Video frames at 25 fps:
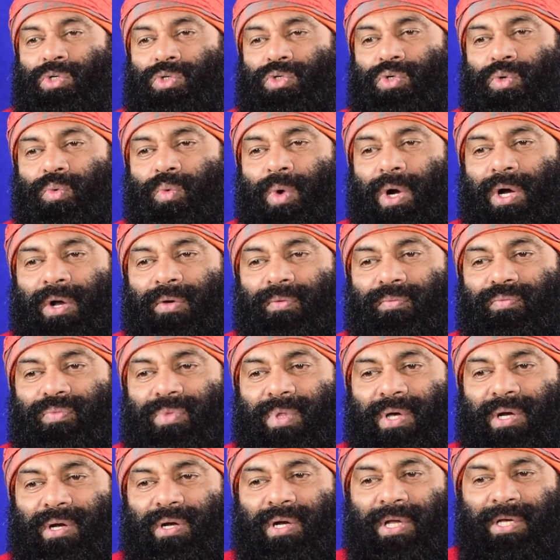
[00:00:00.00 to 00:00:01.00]
to one of
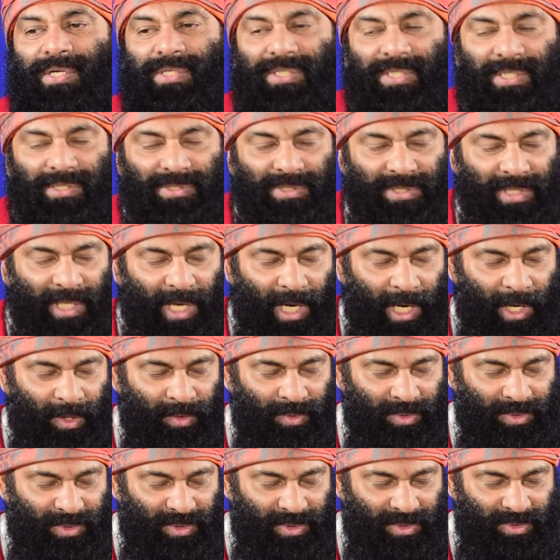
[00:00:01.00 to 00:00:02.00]
the relatives'
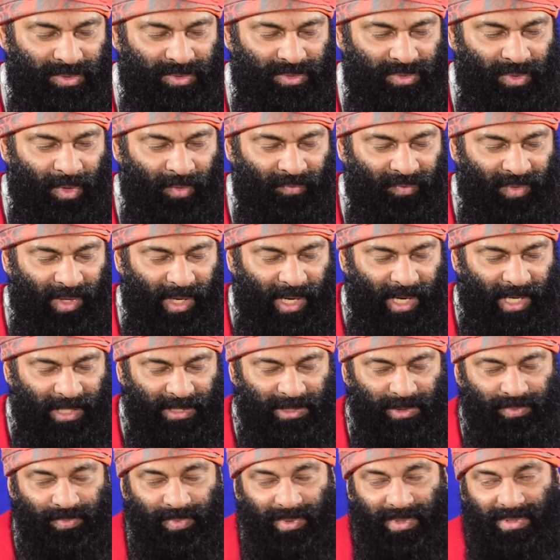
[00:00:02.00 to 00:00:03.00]
house of her
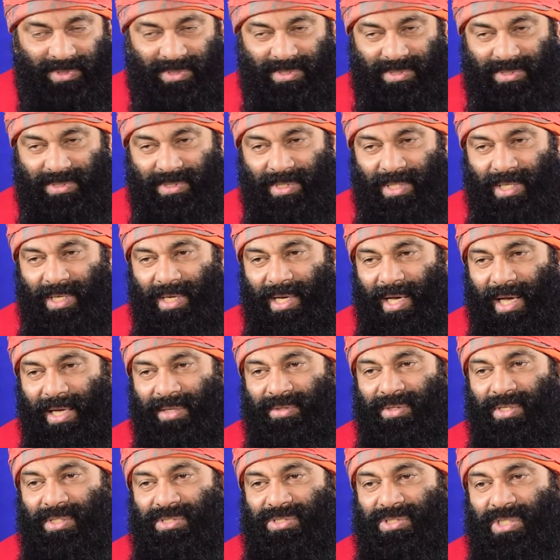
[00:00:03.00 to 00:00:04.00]
husband's,
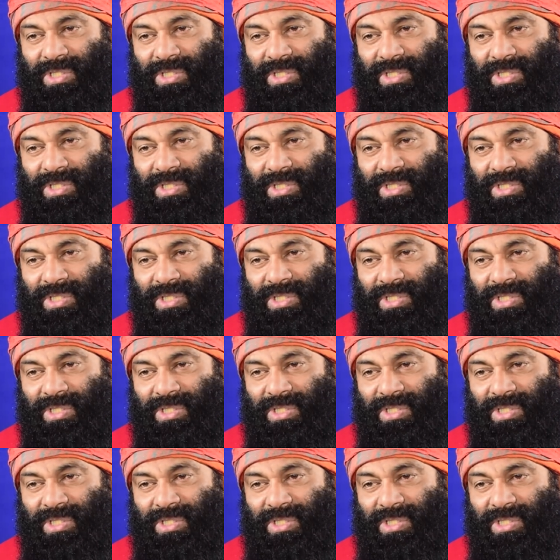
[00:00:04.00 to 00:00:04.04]
and they